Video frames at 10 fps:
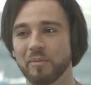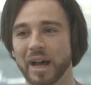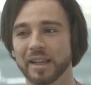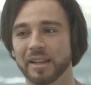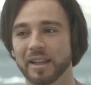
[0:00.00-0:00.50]

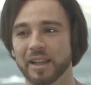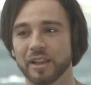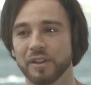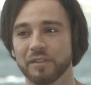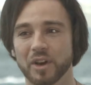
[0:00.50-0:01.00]
But
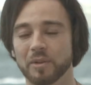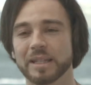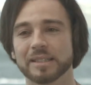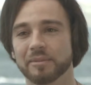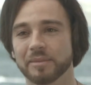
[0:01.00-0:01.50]
if you've
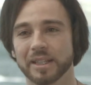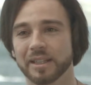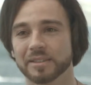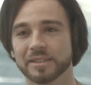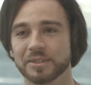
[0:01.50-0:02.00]
copied somebody
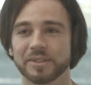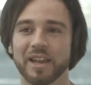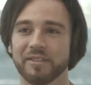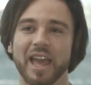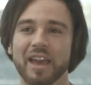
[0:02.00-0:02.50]
else, you'll
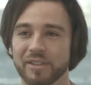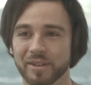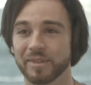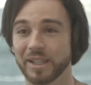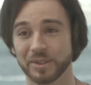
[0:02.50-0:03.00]
never
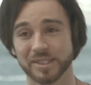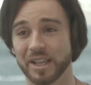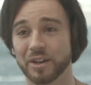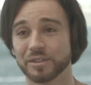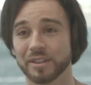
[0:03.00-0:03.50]
ever be
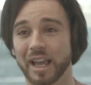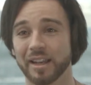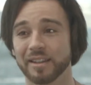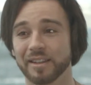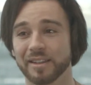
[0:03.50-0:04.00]
yourself.
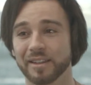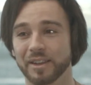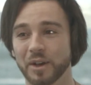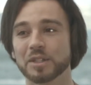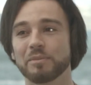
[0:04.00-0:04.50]
And
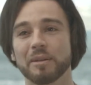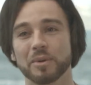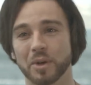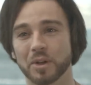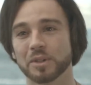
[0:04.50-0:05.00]
those
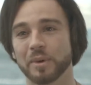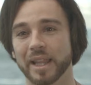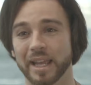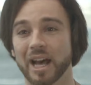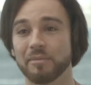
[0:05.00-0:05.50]
people got to where
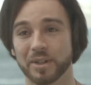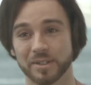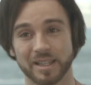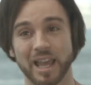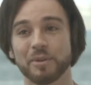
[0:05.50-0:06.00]
they are
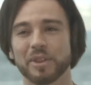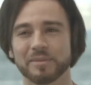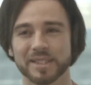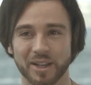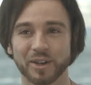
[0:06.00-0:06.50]
because they were
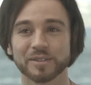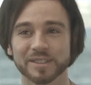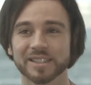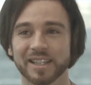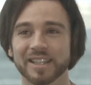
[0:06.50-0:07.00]

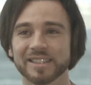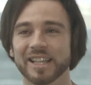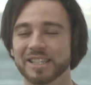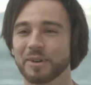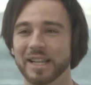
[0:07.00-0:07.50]
themselves.
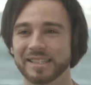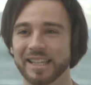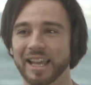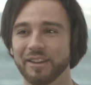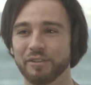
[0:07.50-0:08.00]
So that's why I
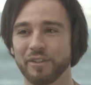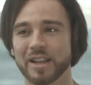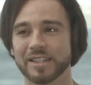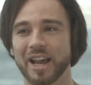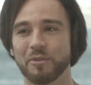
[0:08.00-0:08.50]
say,
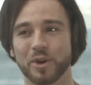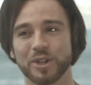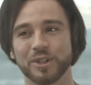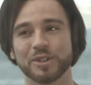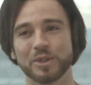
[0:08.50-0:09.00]
find out what
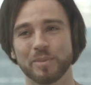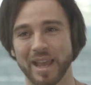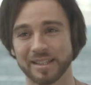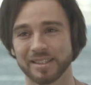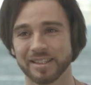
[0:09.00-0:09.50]
you do
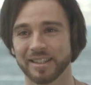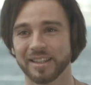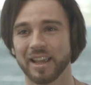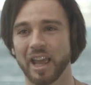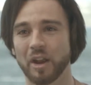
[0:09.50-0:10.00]
best
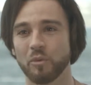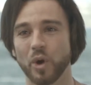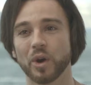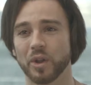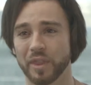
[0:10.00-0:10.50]
and
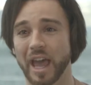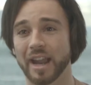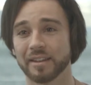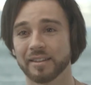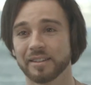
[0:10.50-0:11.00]
work on
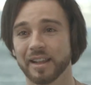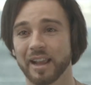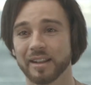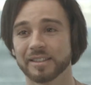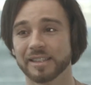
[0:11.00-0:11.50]
that,
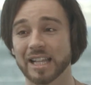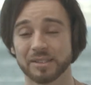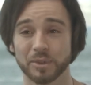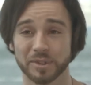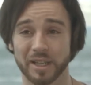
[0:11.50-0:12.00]
because
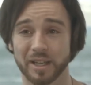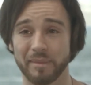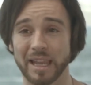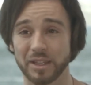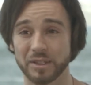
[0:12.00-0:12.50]
that's what's going to
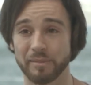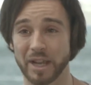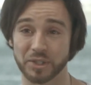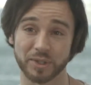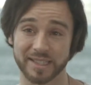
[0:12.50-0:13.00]
make you
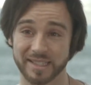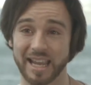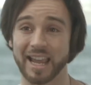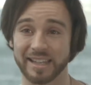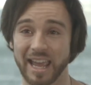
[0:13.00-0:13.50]
special and
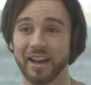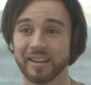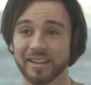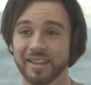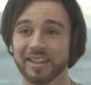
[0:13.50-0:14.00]
stand out.
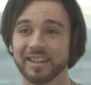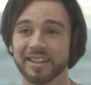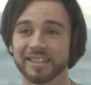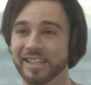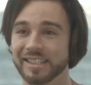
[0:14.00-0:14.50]

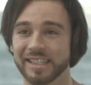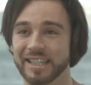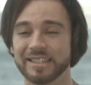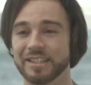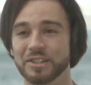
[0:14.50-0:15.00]
Is in
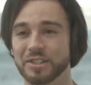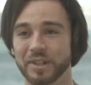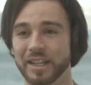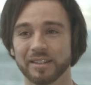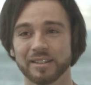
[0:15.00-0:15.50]
this
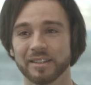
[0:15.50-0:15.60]
industry,